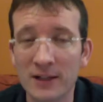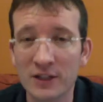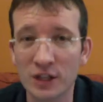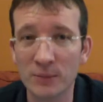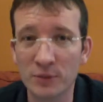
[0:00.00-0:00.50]

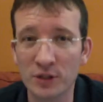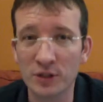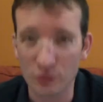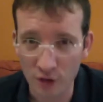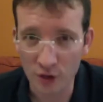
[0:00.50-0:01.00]
to
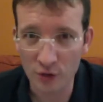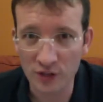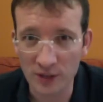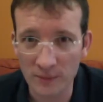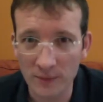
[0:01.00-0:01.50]
throw
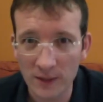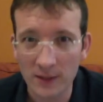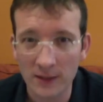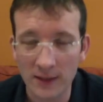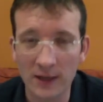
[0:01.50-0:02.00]
some
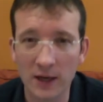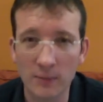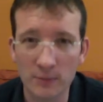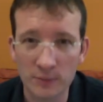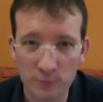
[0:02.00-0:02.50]

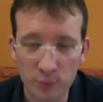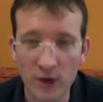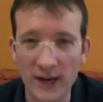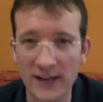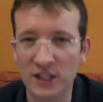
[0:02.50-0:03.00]
praise,